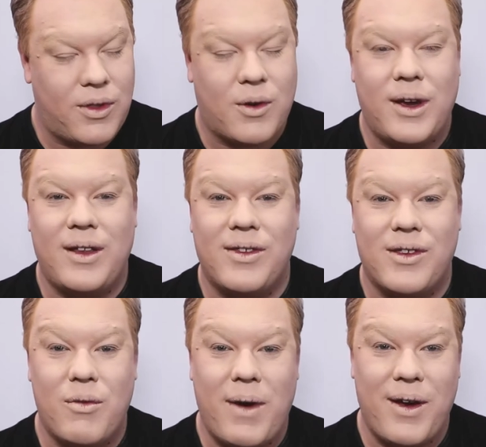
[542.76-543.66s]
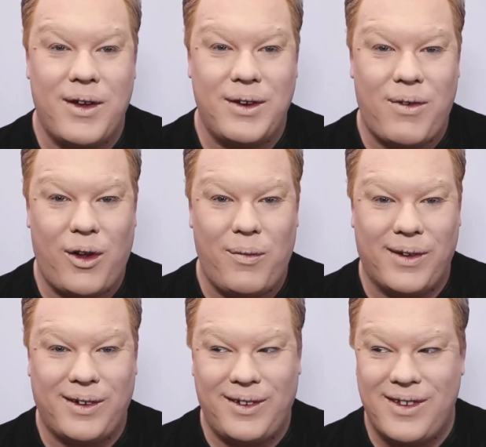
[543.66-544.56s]
queens that were my early role
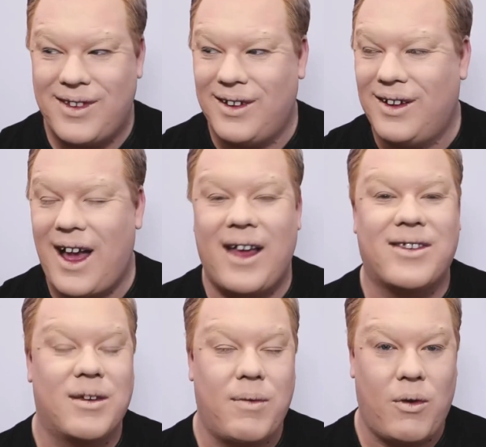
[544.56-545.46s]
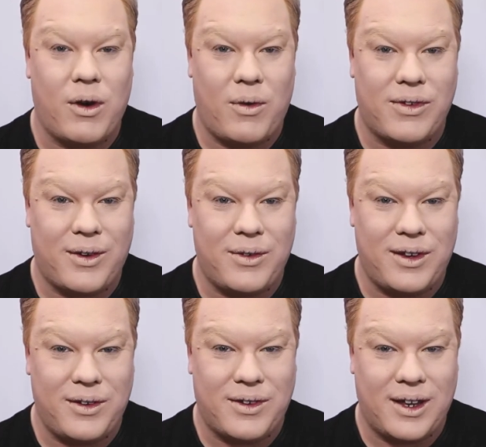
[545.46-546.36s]
models asking me what it was I was
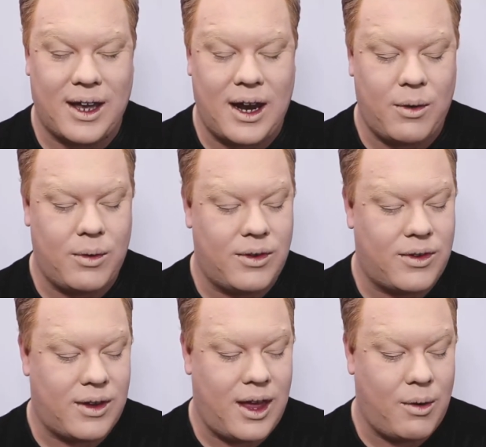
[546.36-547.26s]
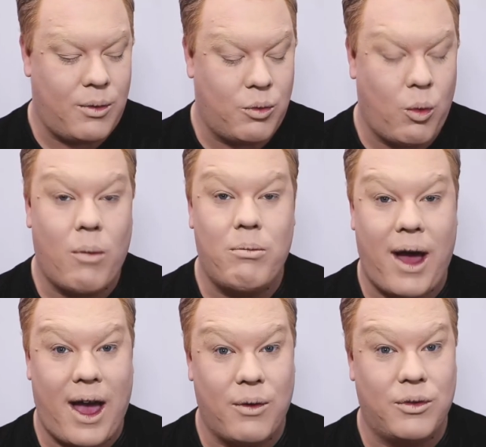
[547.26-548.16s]
using, and it was
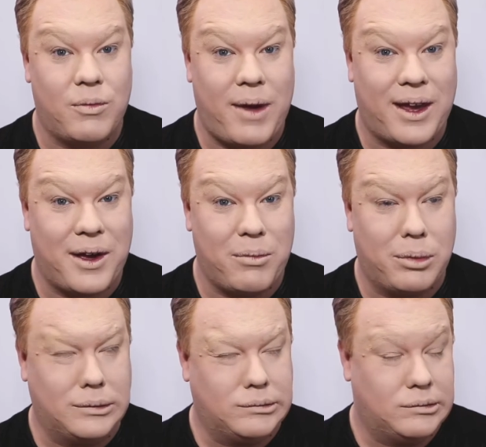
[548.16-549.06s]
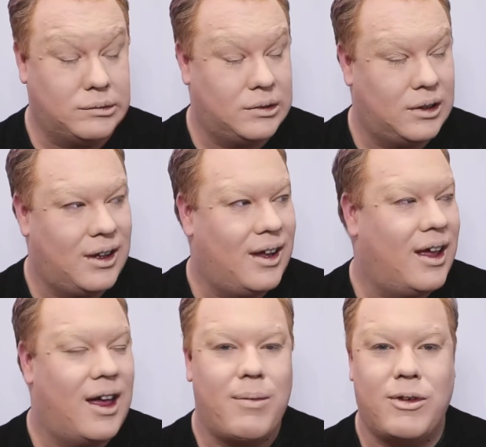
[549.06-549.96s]
£1 makeup.
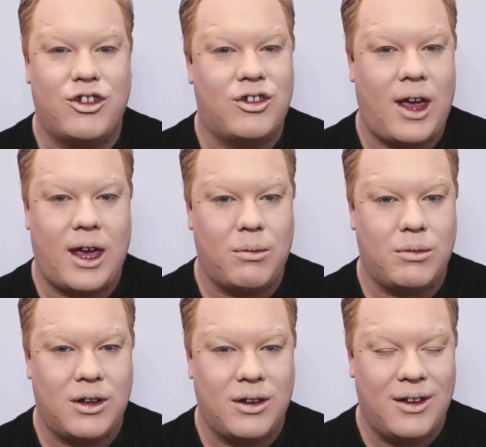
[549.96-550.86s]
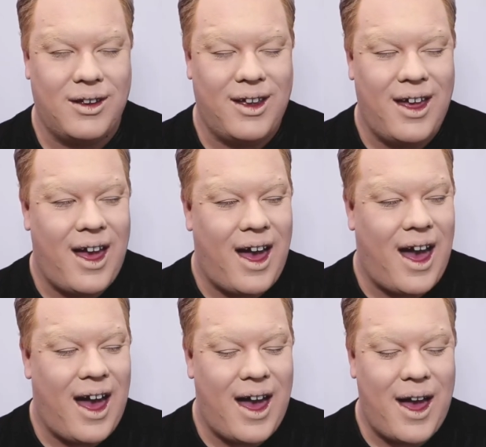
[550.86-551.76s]
I'm ashamed.
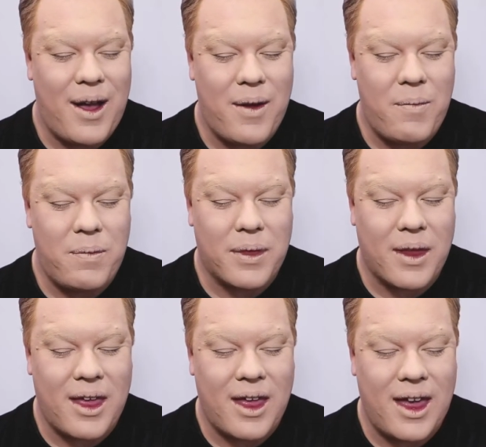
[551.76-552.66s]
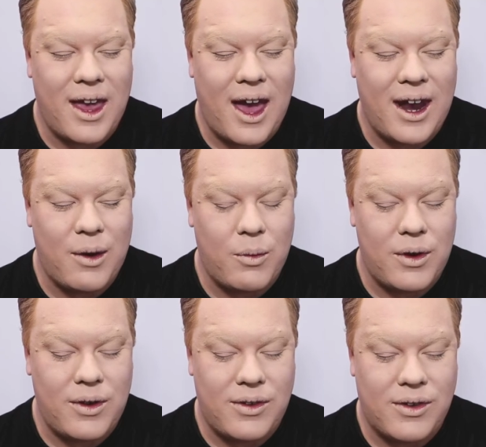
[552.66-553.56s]
And it
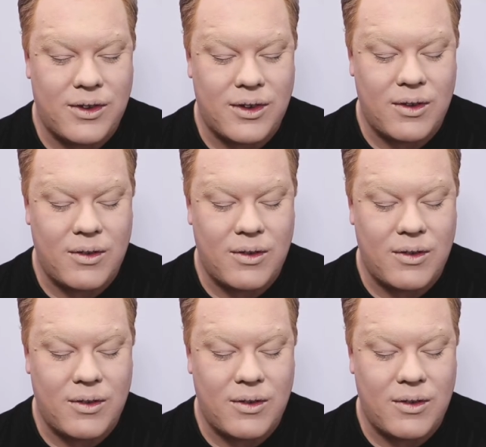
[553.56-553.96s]
was